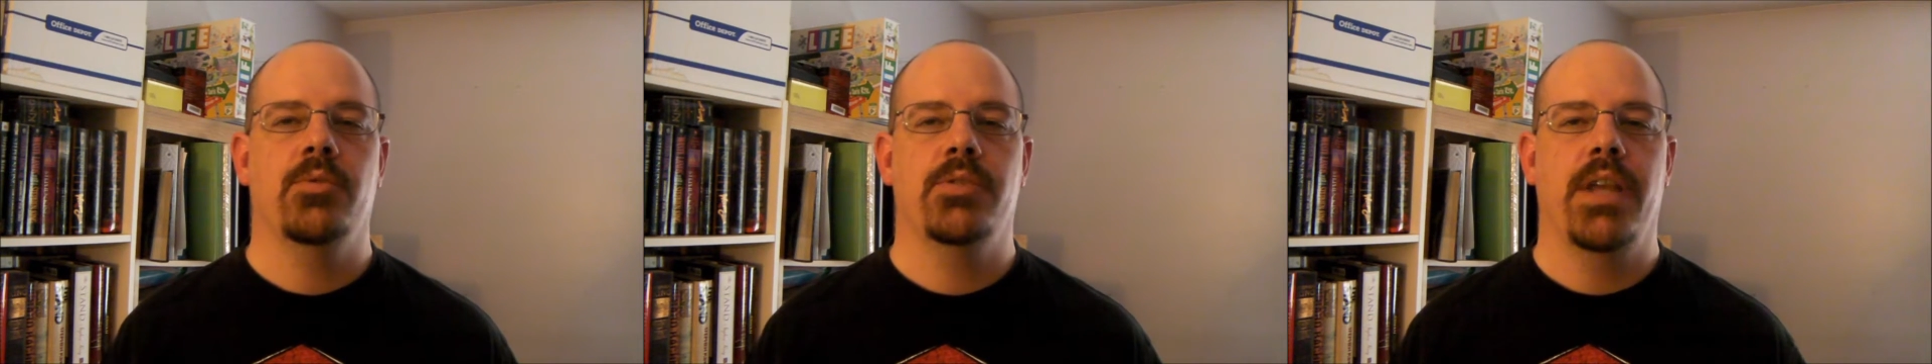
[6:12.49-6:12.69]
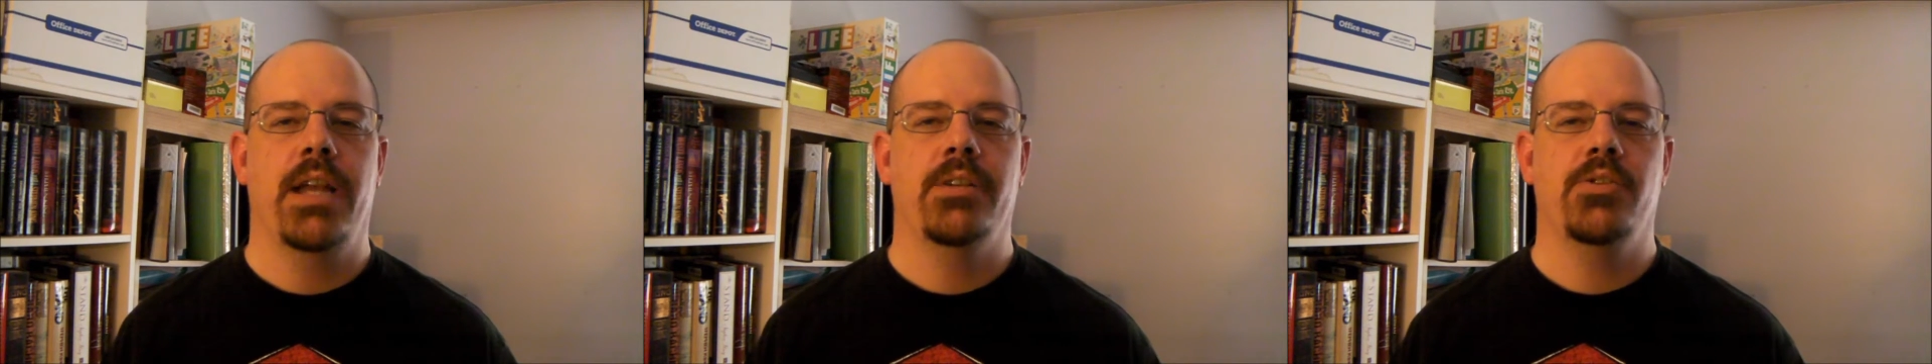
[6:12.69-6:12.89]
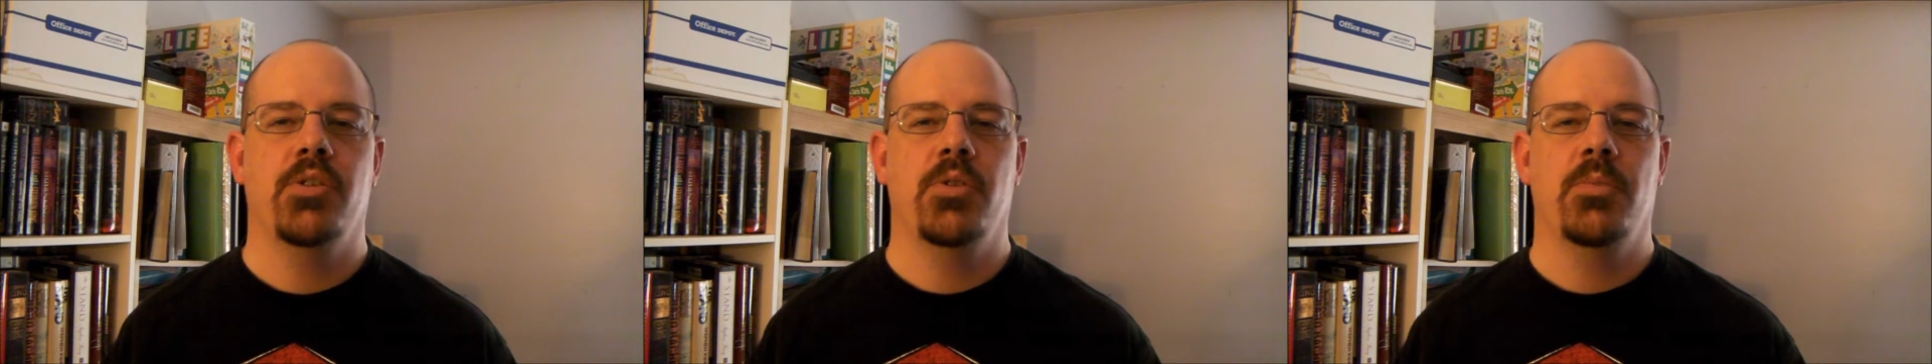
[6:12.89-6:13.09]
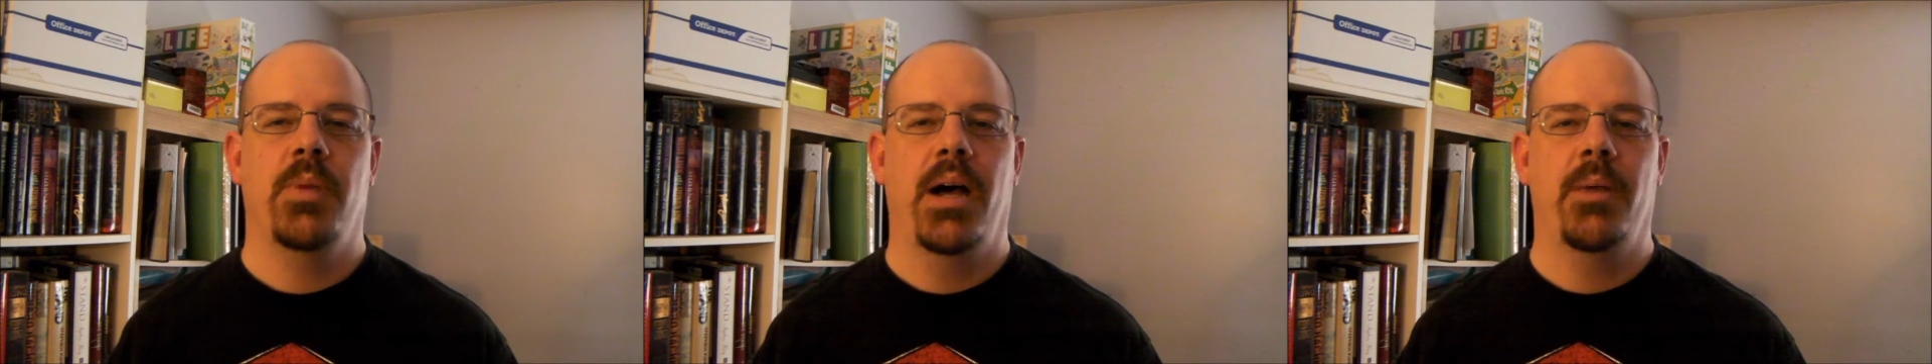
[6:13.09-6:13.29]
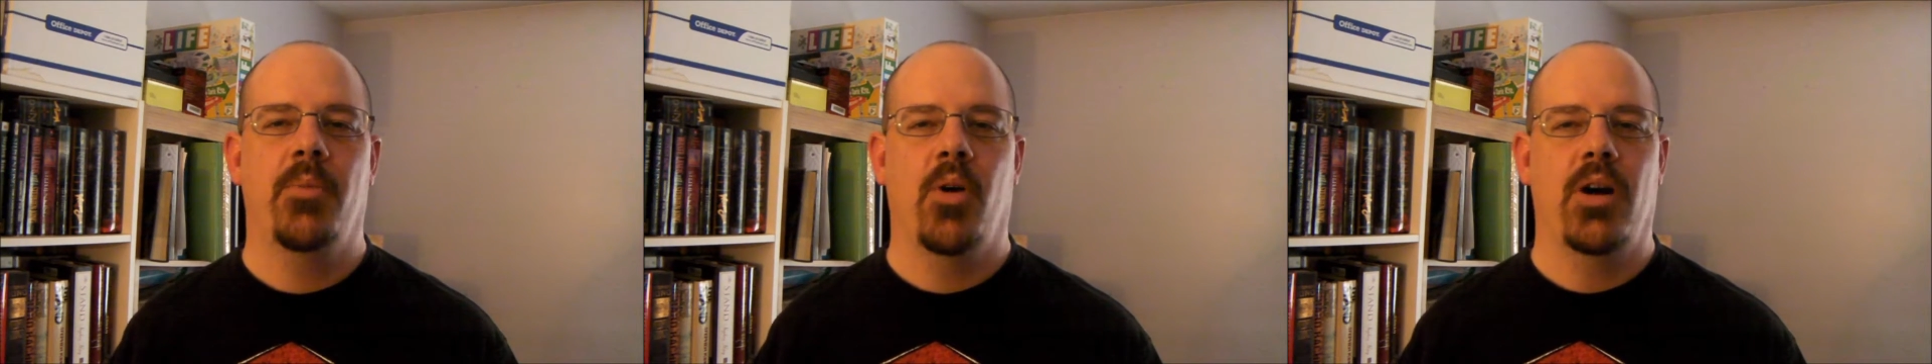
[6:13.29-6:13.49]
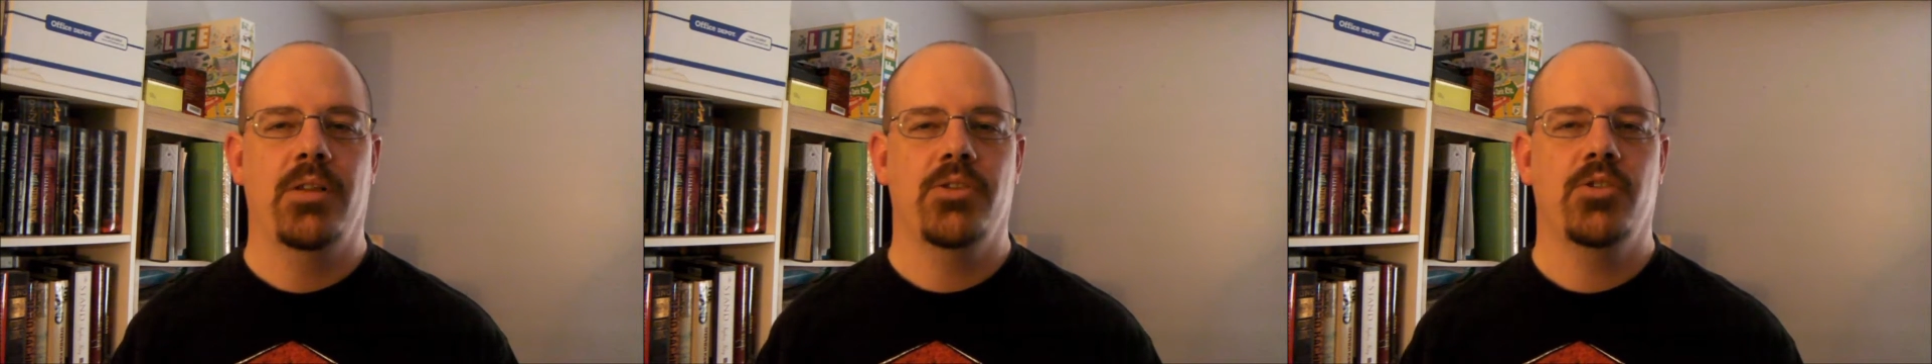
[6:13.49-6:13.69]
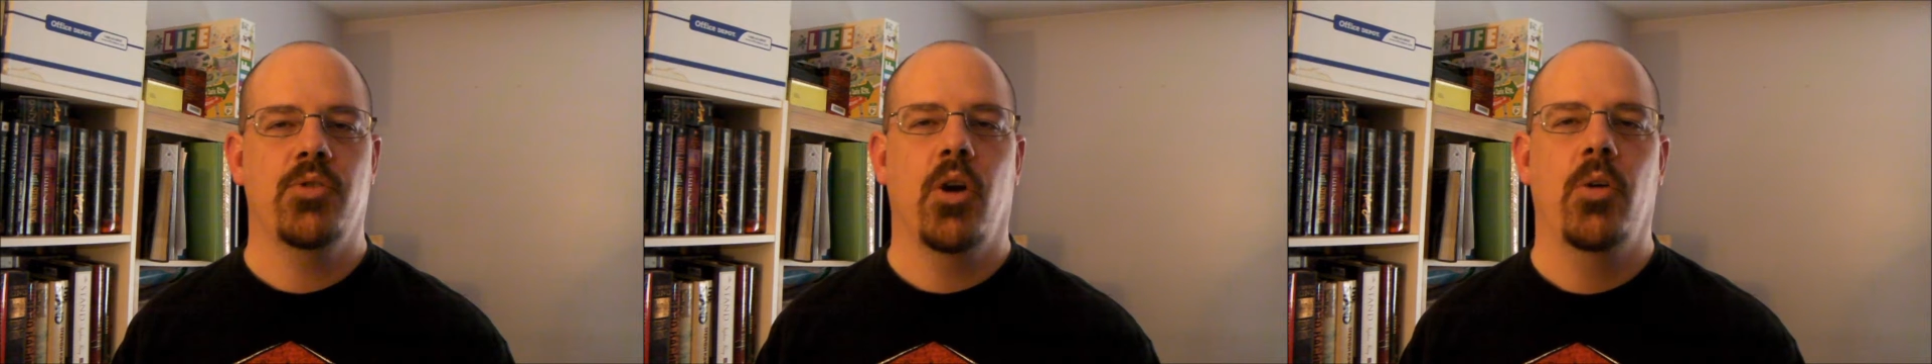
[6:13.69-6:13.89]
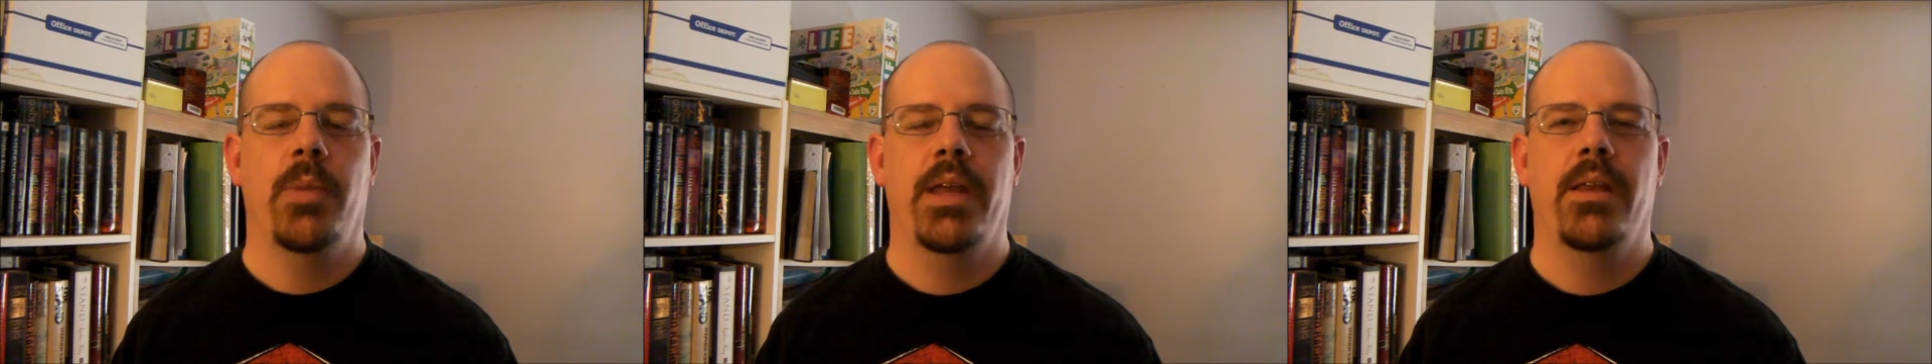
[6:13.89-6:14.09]
was answered by Braun
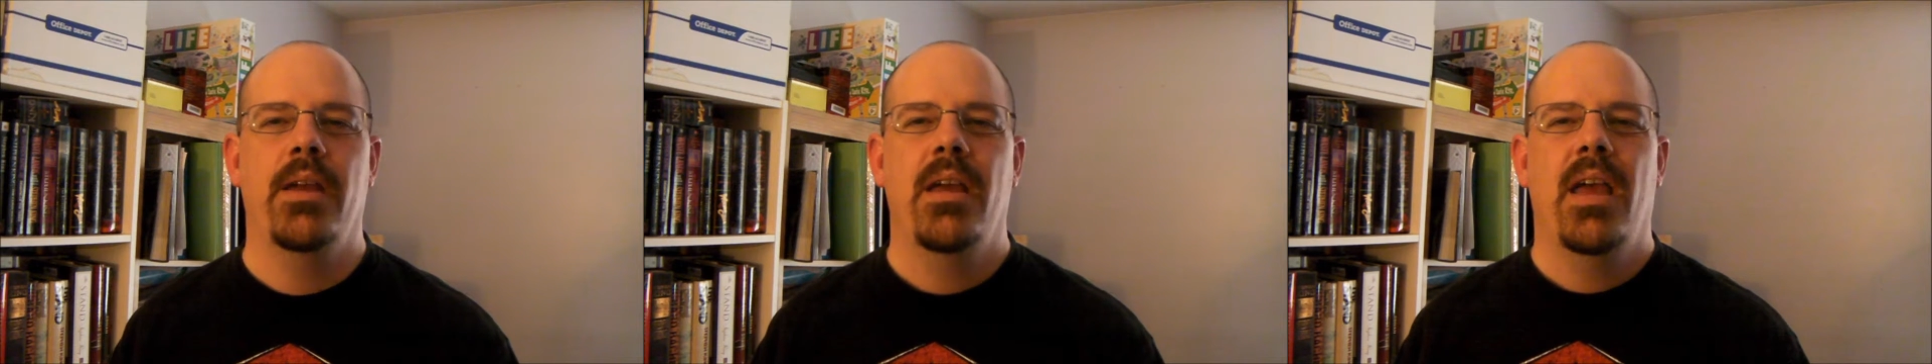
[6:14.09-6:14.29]
Strowman.